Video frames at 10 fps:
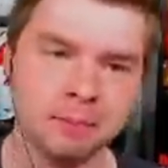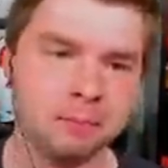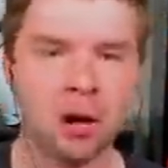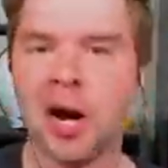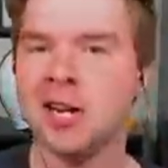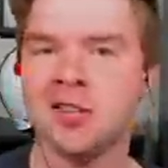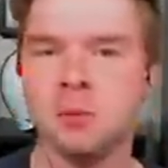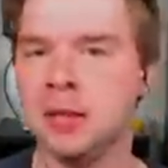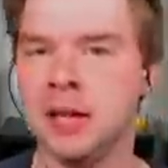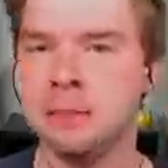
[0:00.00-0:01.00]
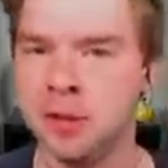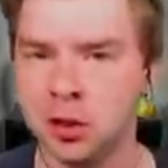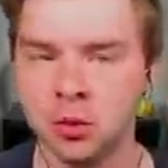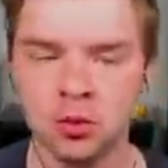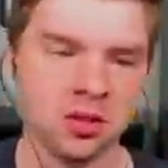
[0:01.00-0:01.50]
to possibly
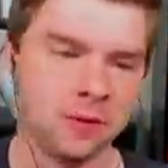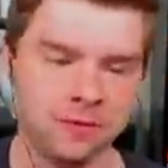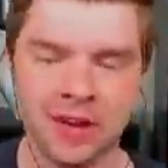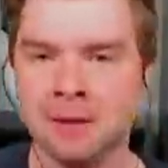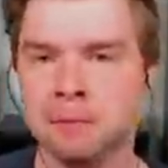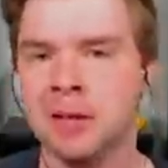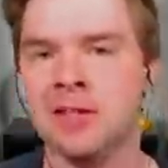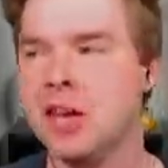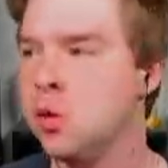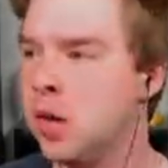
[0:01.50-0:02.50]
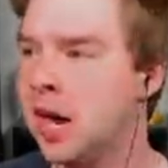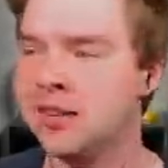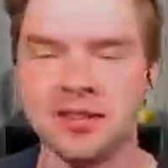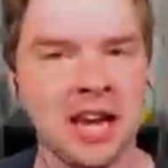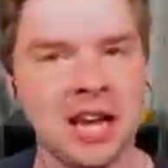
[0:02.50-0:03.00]
abuse the Fampi that you
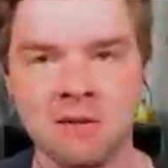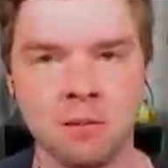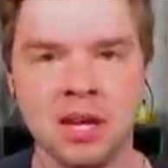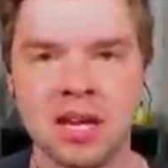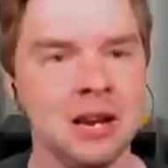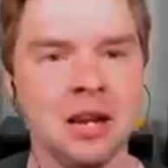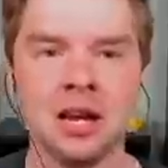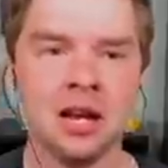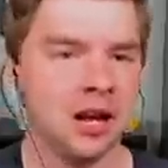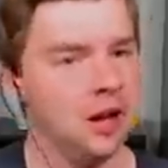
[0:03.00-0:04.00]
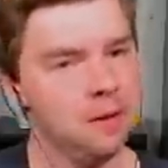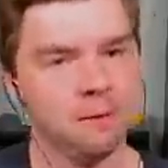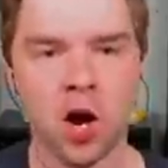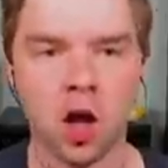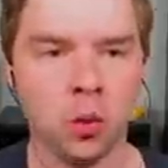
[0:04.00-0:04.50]
guys gave me,
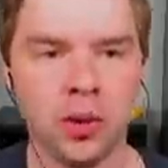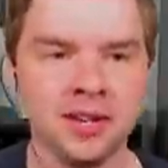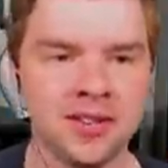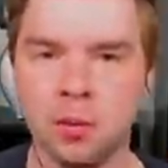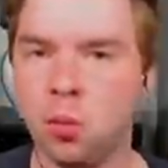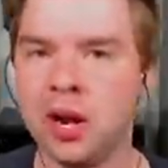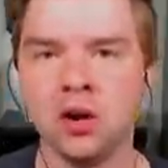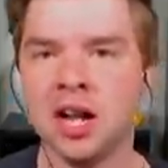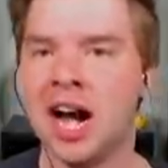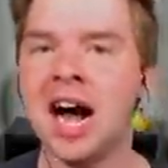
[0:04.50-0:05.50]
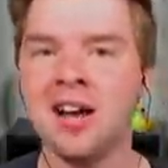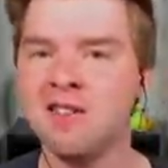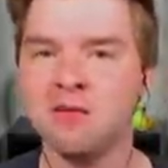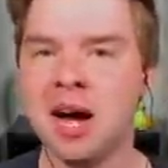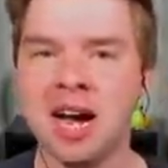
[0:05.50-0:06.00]
following some weird
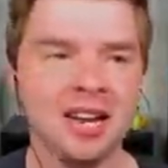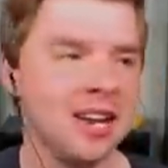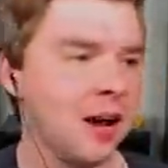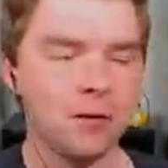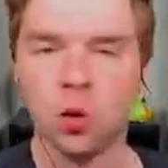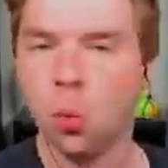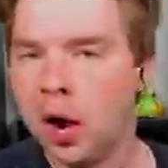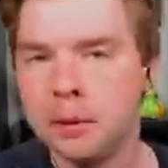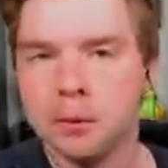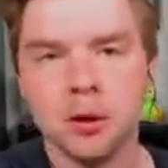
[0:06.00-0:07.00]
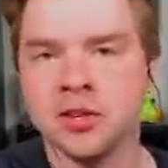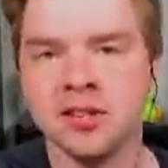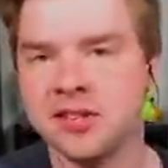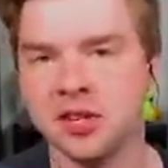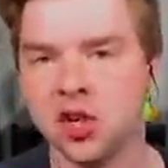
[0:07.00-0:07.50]
hive mind after one
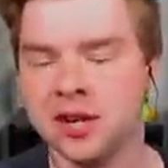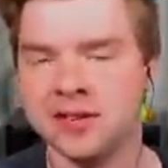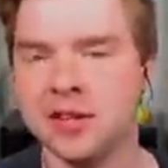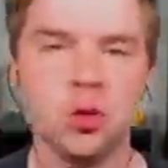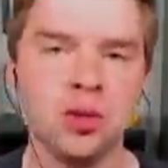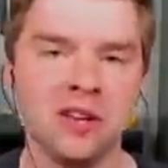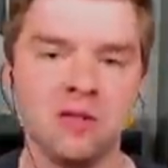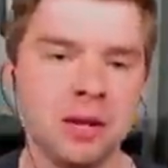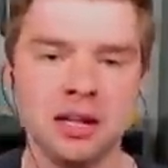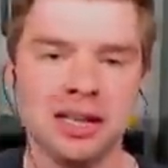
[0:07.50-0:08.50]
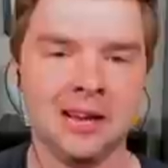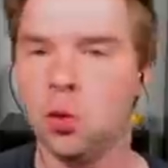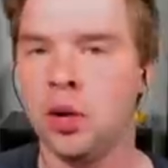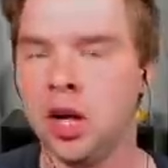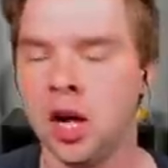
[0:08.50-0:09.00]
person suggested you give me a
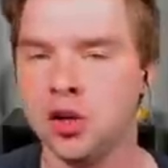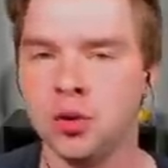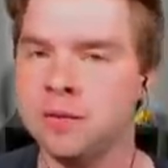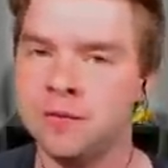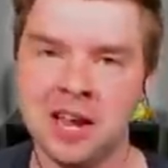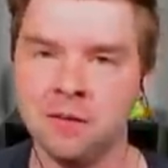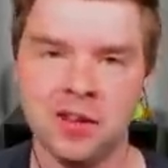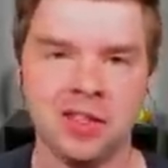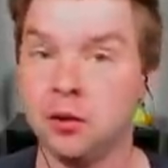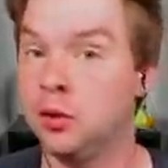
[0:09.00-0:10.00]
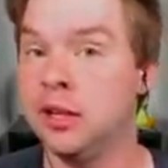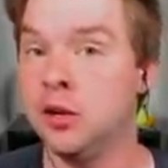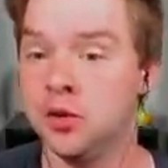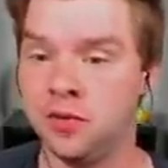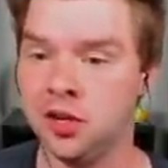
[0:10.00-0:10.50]
level one hundred Fampi that only knows